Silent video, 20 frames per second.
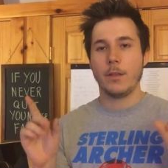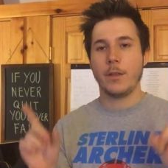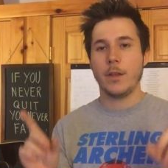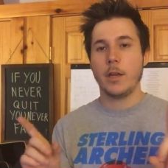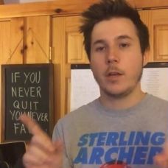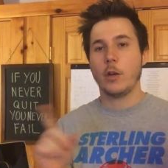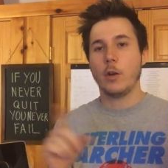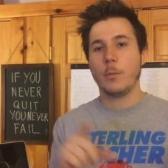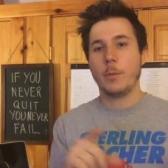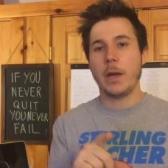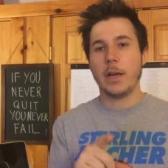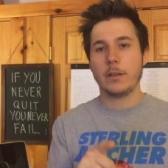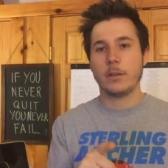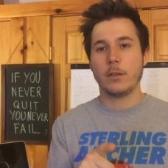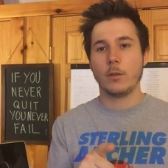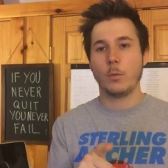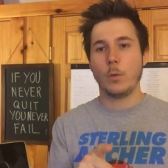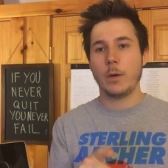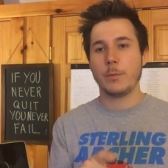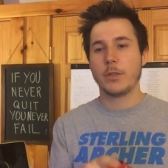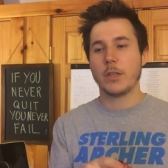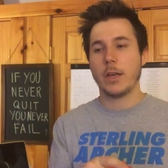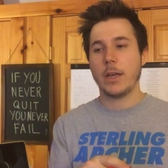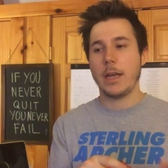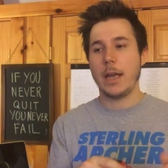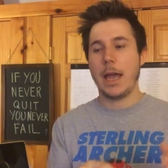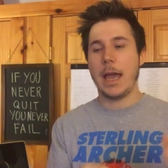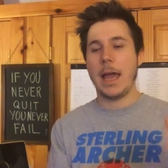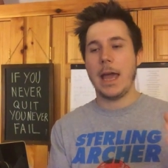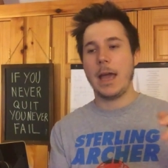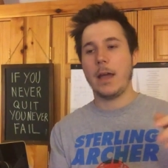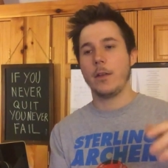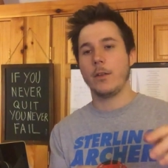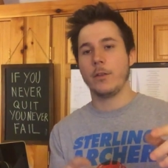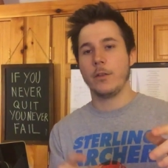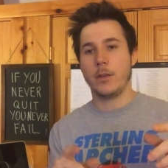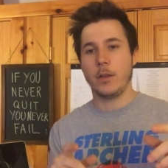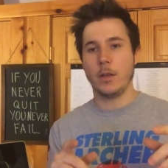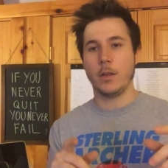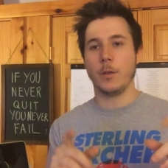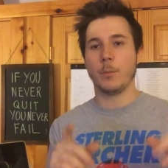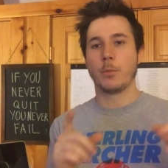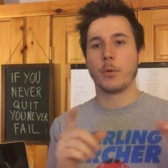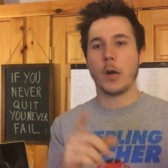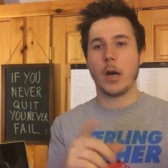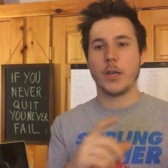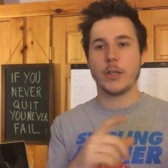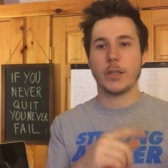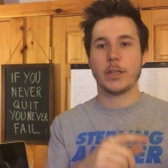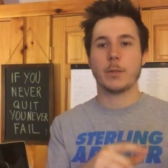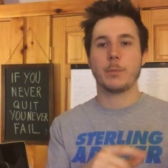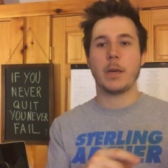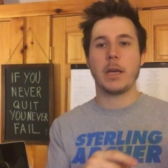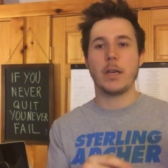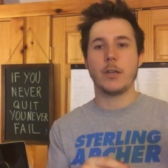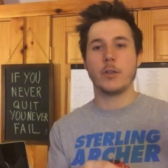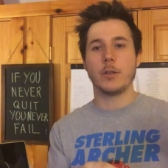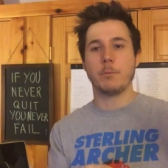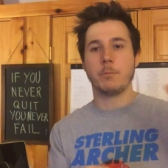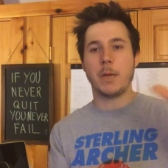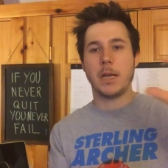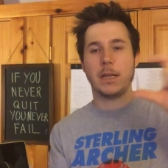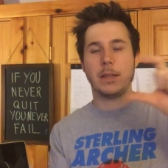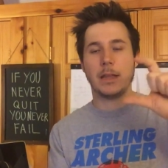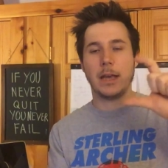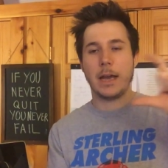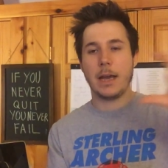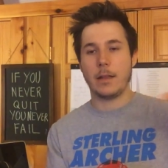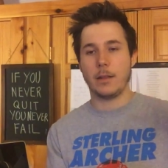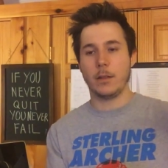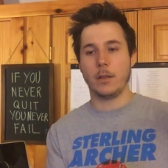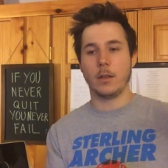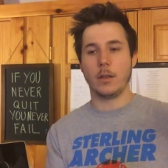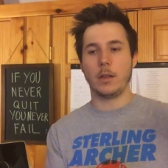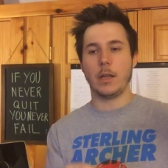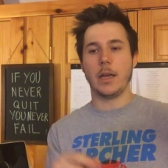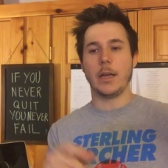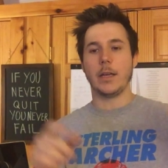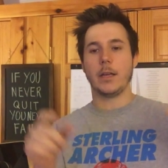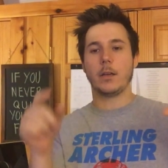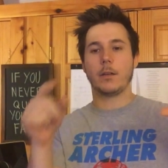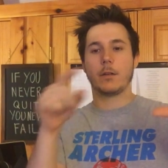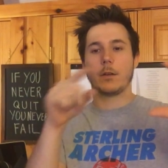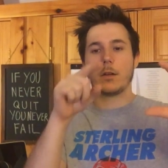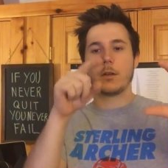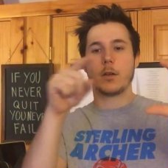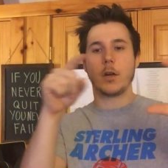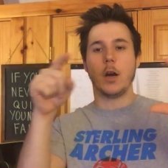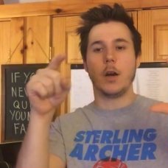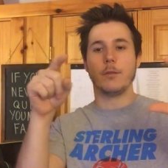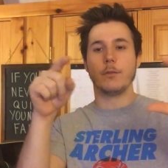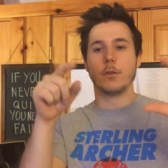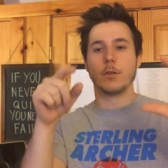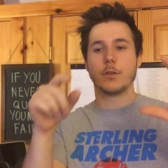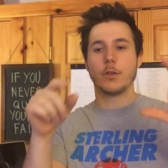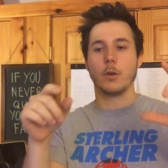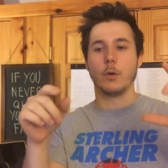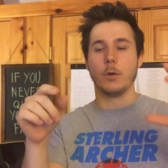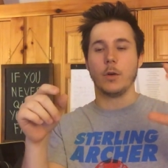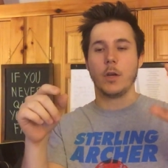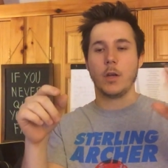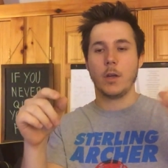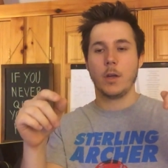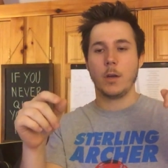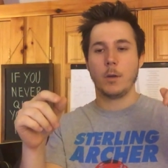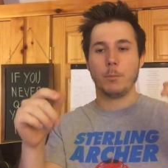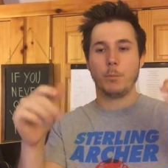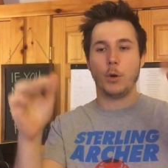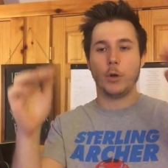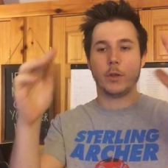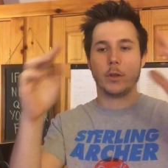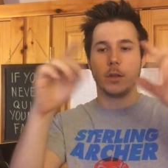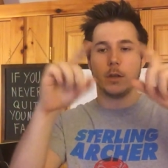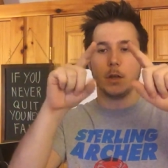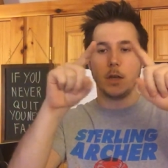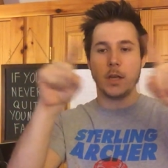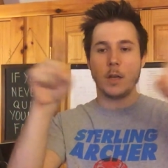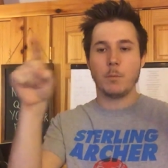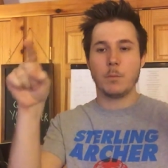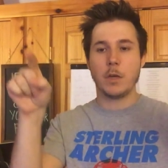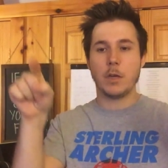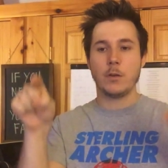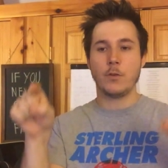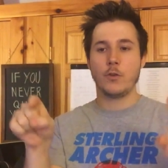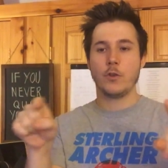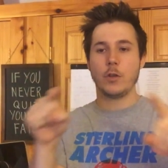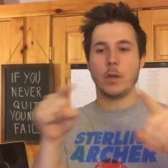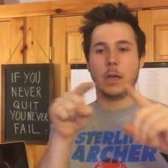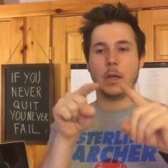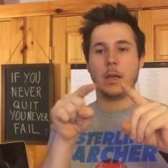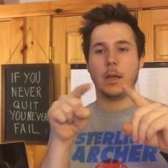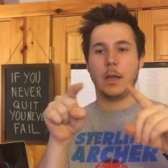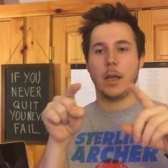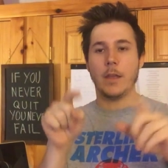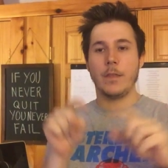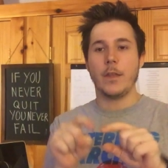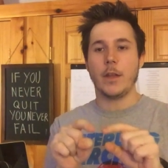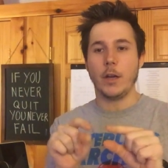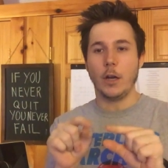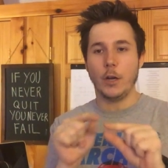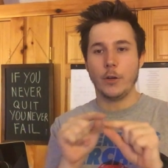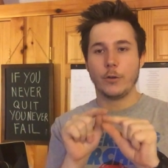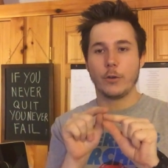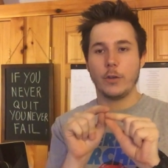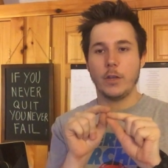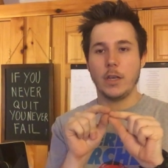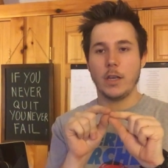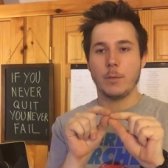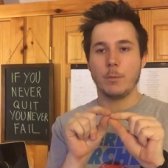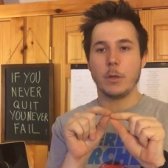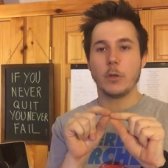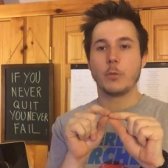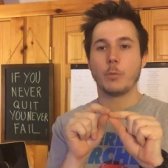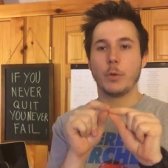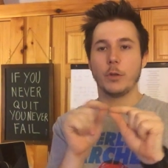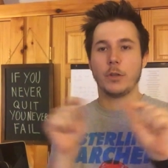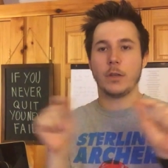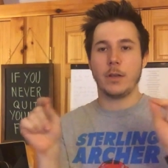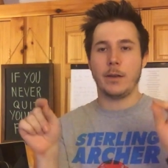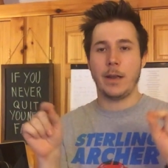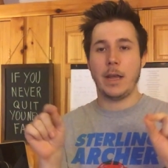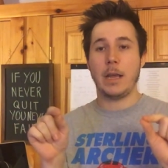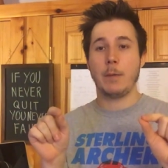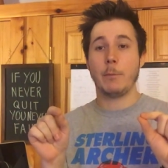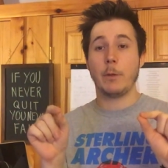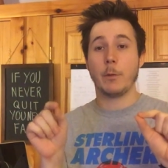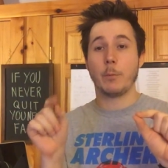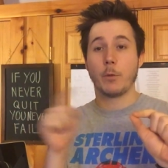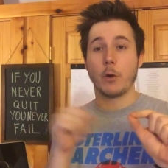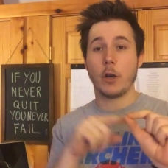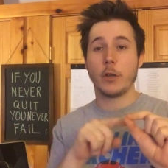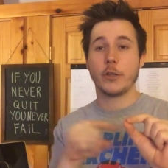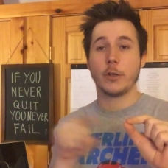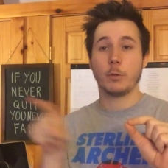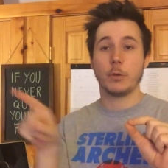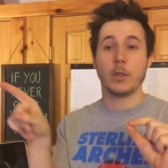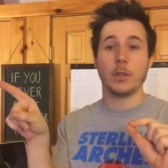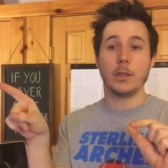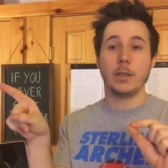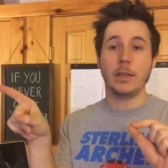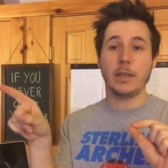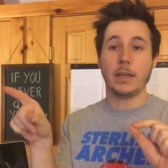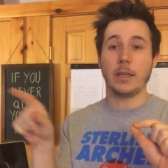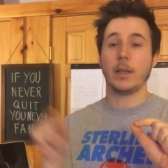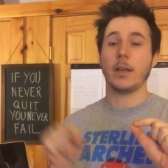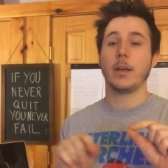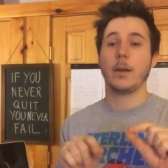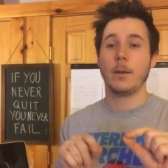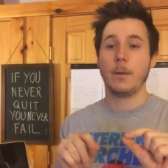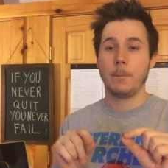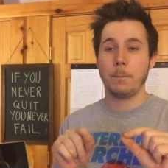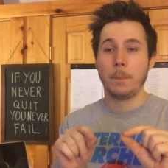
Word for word: Then go back to the website at the the projects page and make that the like cover. So put the image and then under the image put the name of the project with the link